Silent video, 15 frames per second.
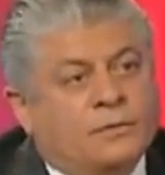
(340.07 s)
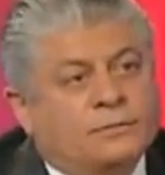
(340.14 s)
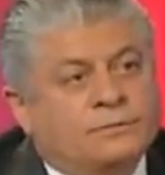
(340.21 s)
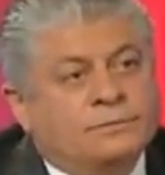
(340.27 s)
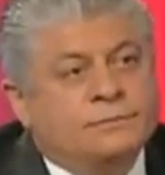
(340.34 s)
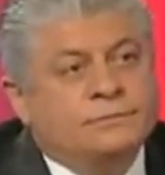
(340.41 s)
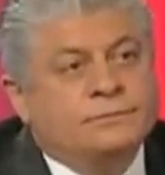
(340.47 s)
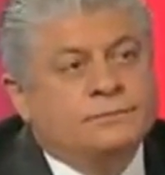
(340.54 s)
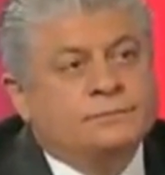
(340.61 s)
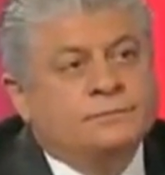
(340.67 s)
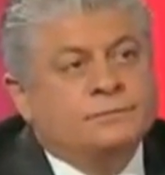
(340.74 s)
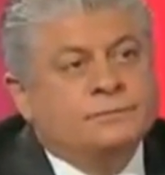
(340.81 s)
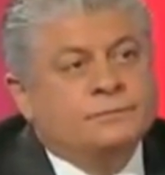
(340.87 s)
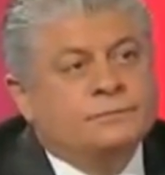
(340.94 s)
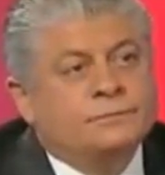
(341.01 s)
Well, it
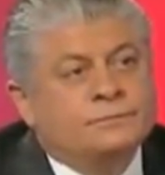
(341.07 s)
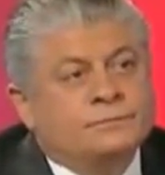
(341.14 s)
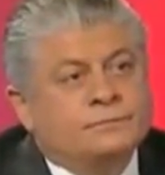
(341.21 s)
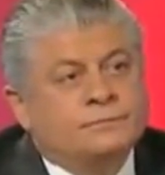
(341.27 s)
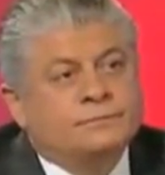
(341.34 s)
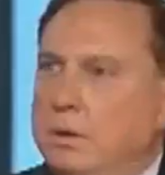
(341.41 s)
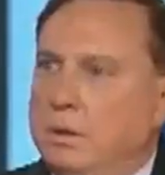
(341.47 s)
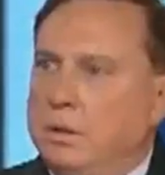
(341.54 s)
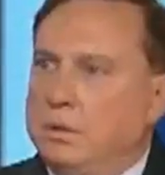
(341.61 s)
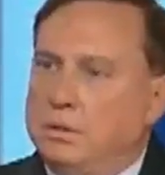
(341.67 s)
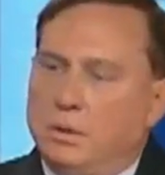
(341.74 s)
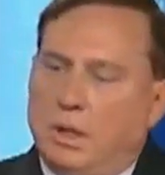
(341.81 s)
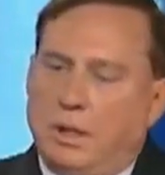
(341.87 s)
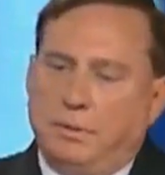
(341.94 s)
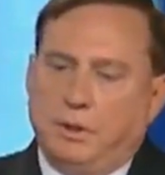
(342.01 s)
varies. You
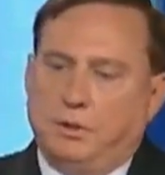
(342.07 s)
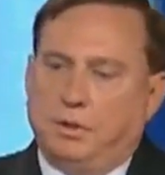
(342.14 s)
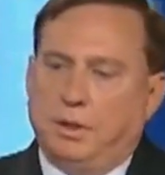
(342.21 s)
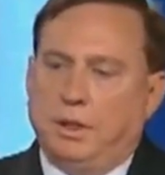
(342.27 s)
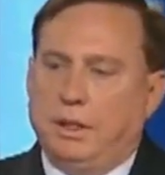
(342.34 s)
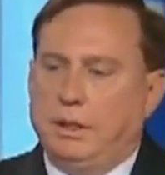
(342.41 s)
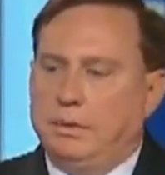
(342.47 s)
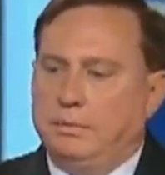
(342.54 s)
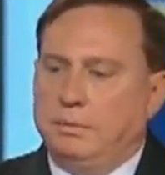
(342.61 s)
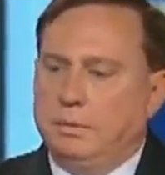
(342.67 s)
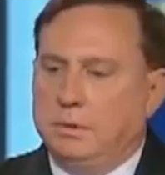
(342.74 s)
know, obviously,